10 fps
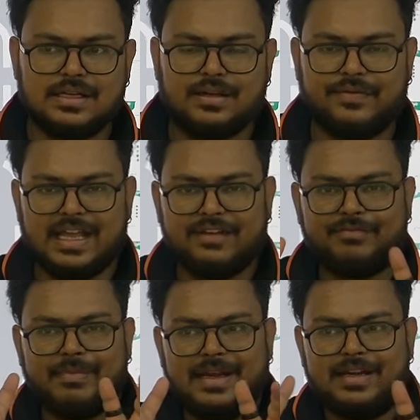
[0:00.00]
We
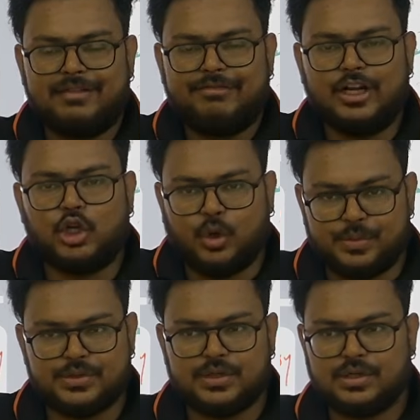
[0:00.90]
have made different
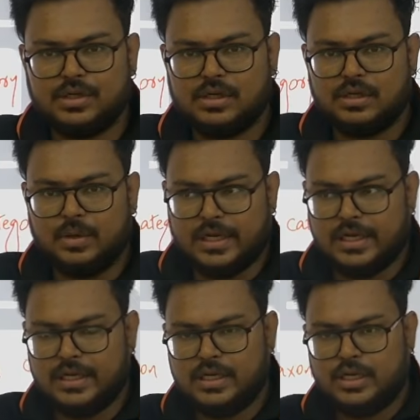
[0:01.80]
groups,
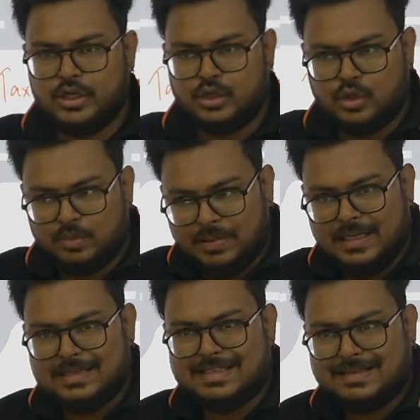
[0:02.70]
okay, to
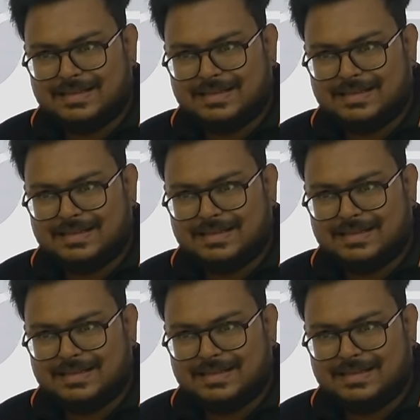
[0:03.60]
place